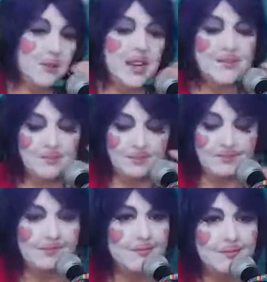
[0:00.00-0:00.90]
what?
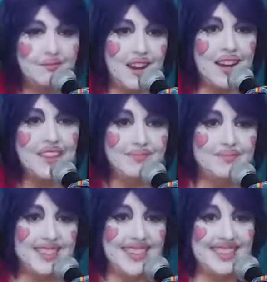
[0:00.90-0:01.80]
Fine.
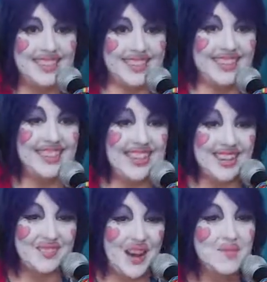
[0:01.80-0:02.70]
Like,
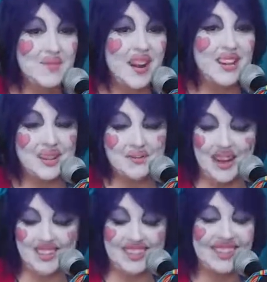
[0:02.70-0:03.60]
if I'm threatening your
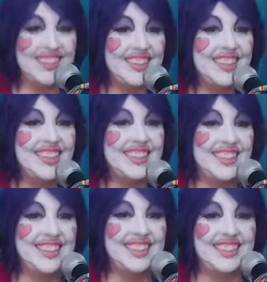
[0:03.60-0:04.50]
masculinity,
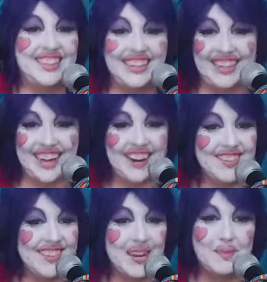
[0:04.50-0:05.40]
then, like, I don't
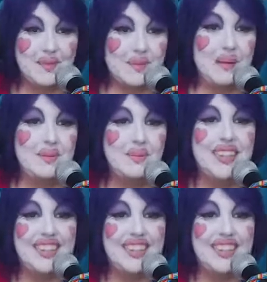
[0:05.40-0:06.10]
think I'm the problem.